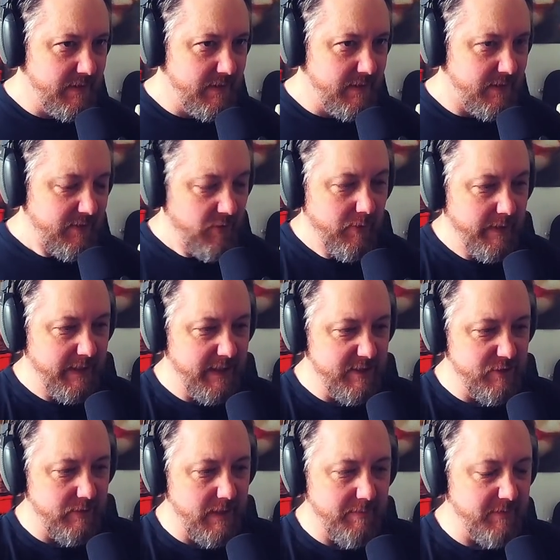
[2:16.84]
So it
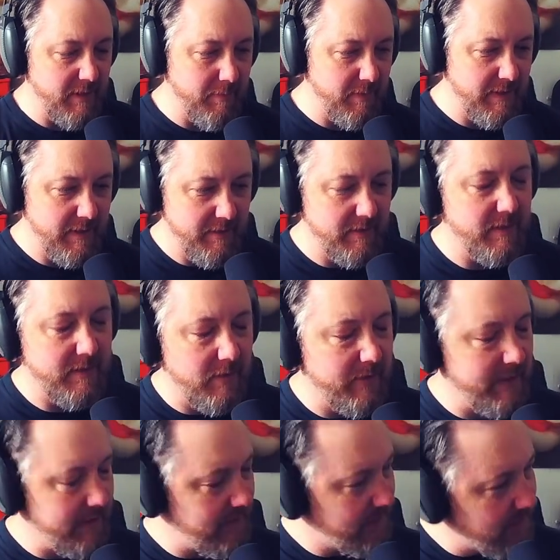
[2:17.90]
gets you amped up. And then you're like,
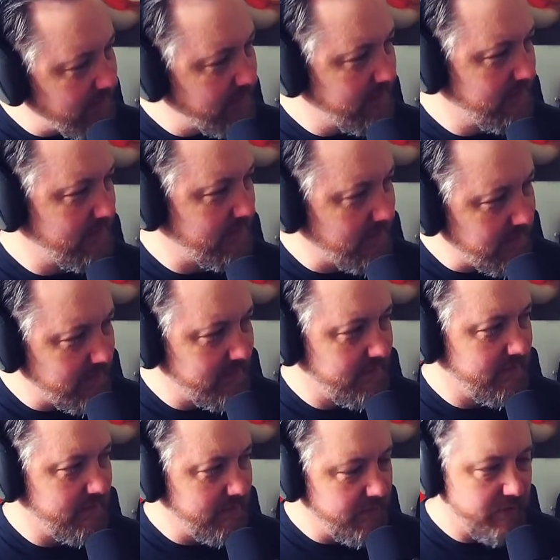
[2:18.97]
okay.
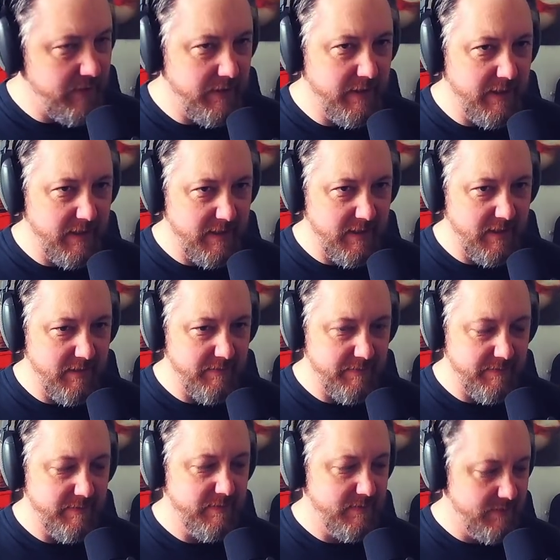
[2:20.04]
You get a
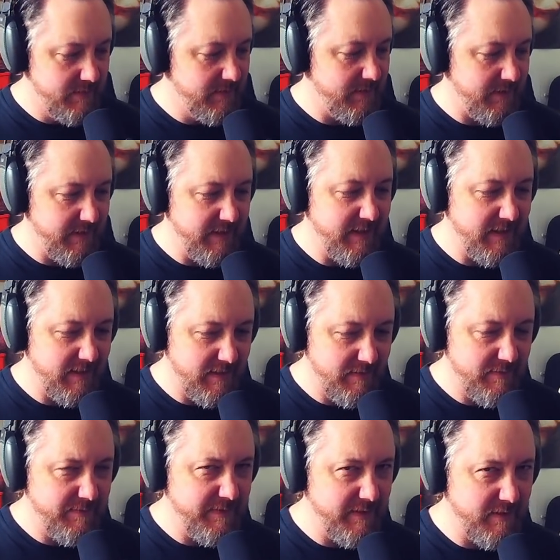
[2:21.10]
little
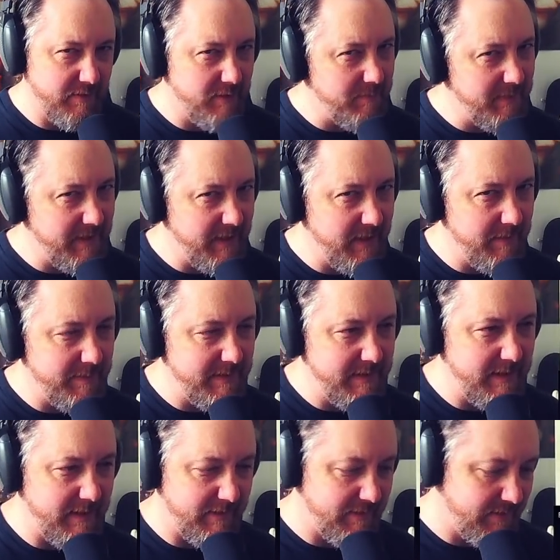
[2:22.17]
feel of what might happen
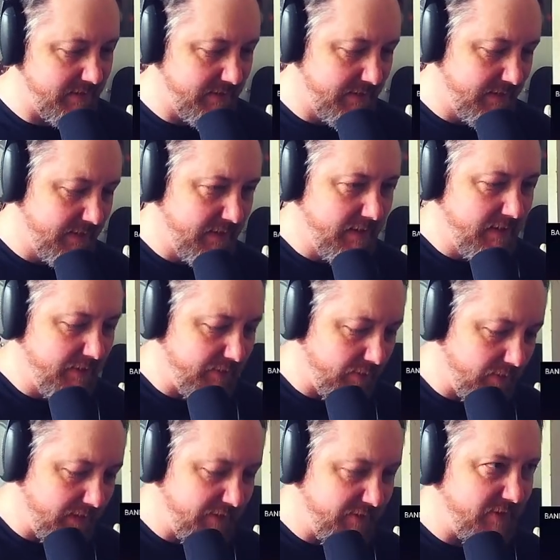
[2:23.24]
next. So
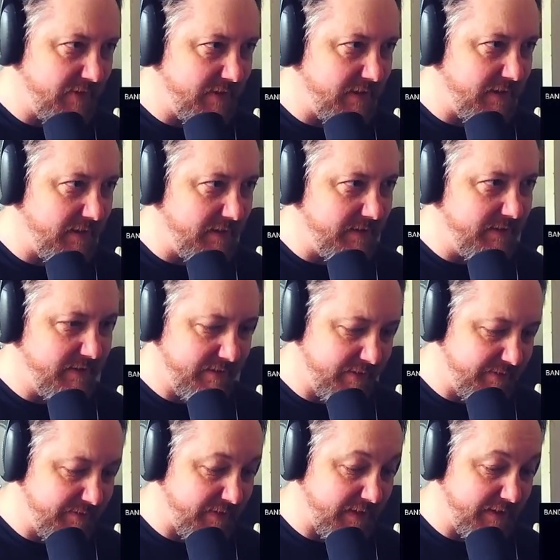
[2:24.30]
let's just
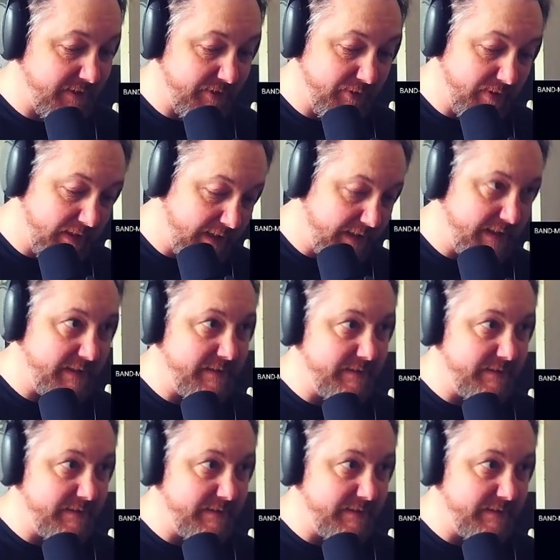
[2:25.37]
fucking do that again.